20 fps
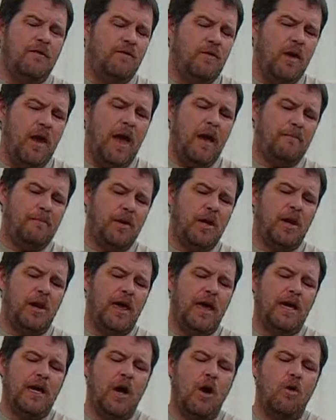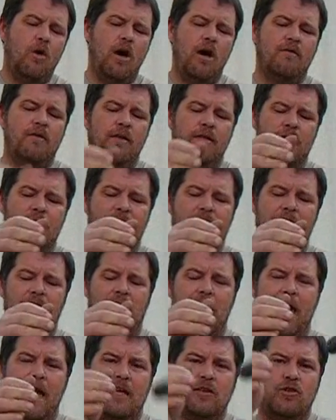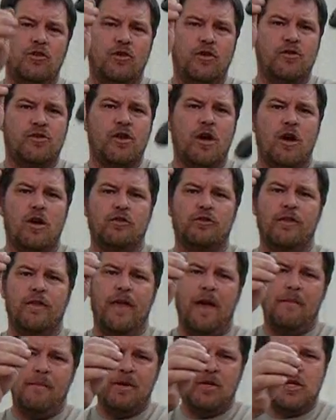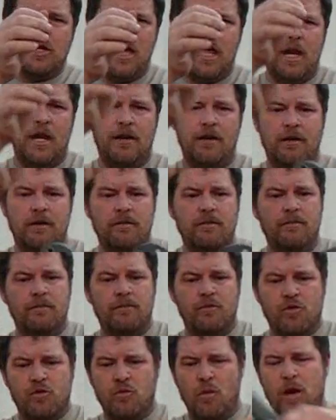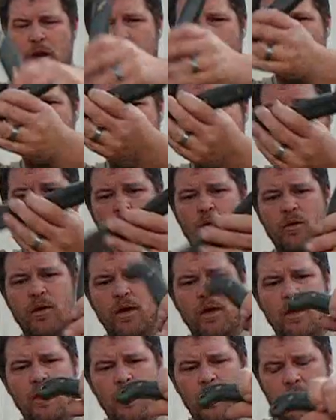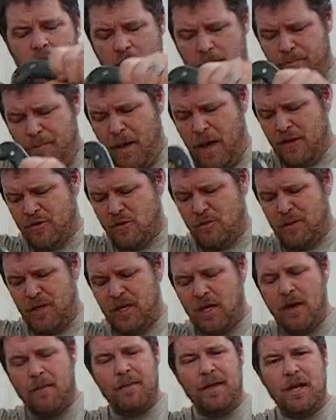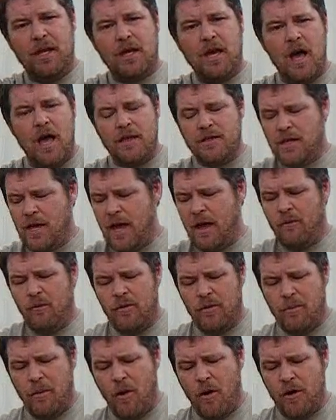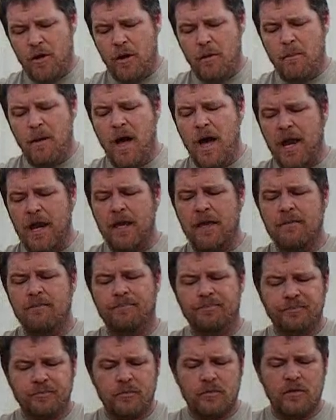if you happen to let go of it, then that lanyard is causing that machete to swing around and possibly come into contact with a part of your body.